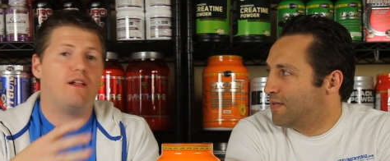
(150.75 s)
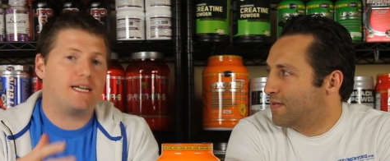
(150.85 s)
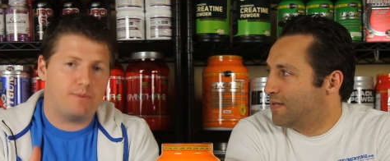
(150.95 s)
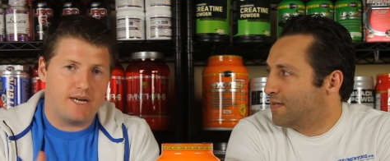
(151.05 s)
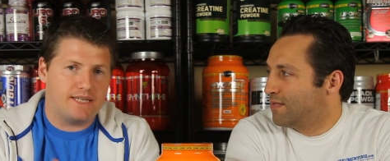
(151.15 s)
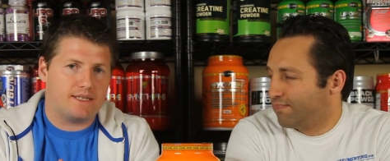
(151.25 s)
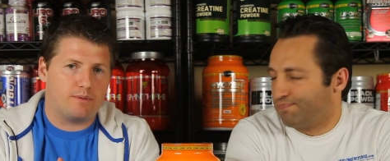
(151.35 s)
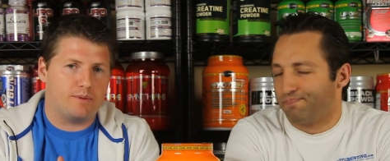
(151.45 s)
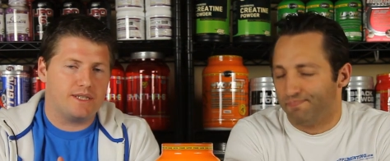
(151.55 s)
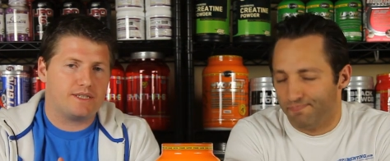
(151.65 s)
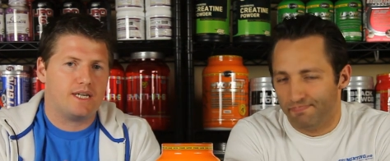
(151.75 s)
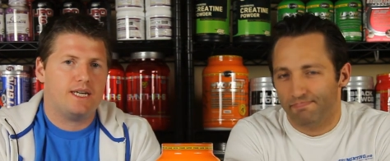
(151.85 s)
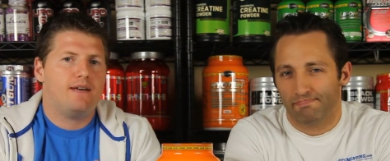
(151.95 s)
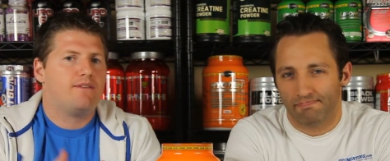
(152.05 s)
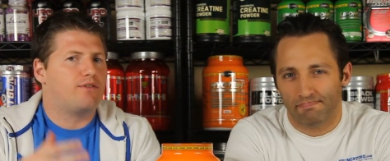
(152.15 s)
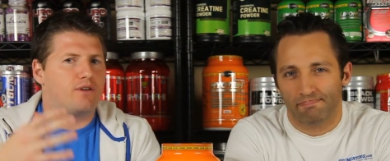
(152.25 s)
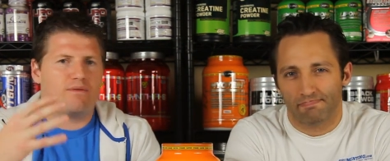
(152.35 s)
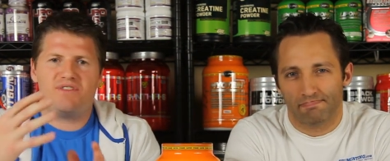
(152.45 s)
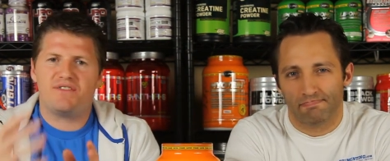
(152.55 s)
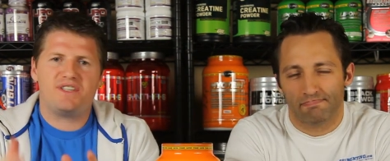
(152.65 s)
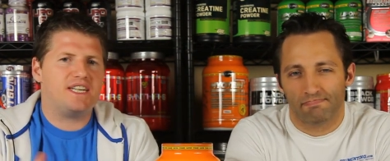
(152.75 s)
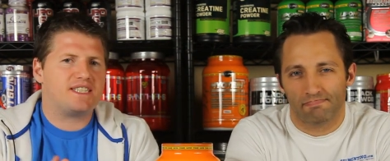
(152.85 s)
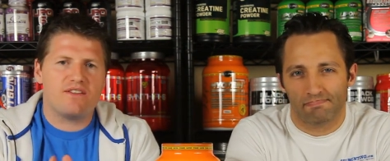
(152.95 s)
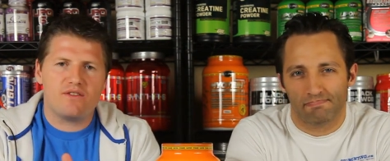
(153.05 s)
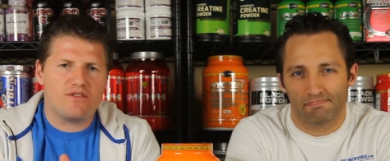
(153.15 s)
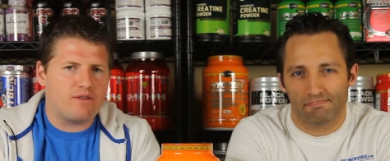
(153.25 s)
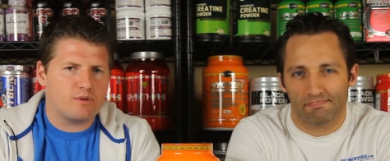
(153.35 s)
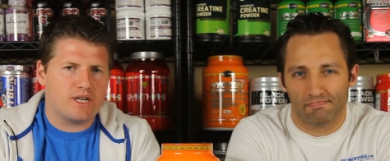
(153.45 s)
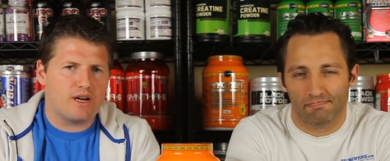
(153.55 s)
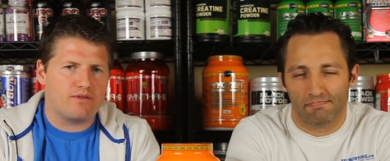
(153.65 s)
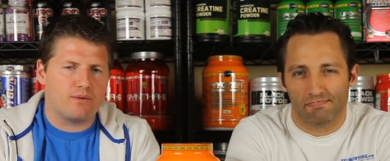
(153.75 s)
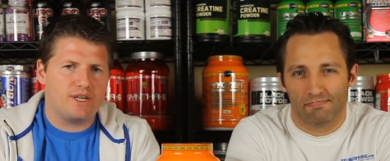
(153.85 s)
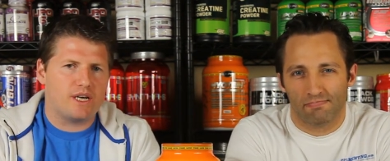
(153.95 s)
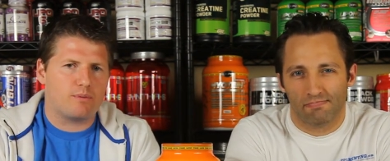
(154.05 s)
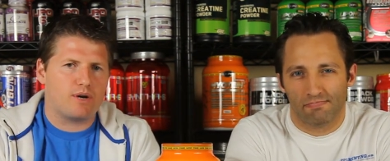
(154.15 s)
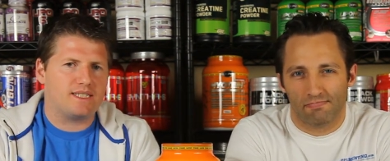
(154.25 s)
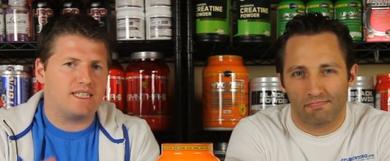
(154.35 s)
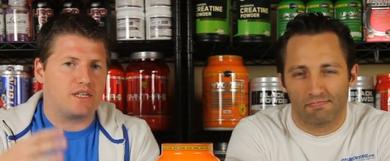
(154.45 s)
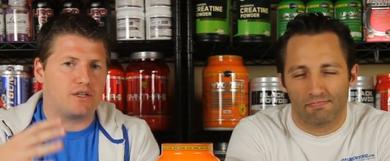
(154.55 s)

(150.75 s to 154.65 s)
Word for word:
Speaker 1: XPI supplements for 50 to 75% off the retail price. It's a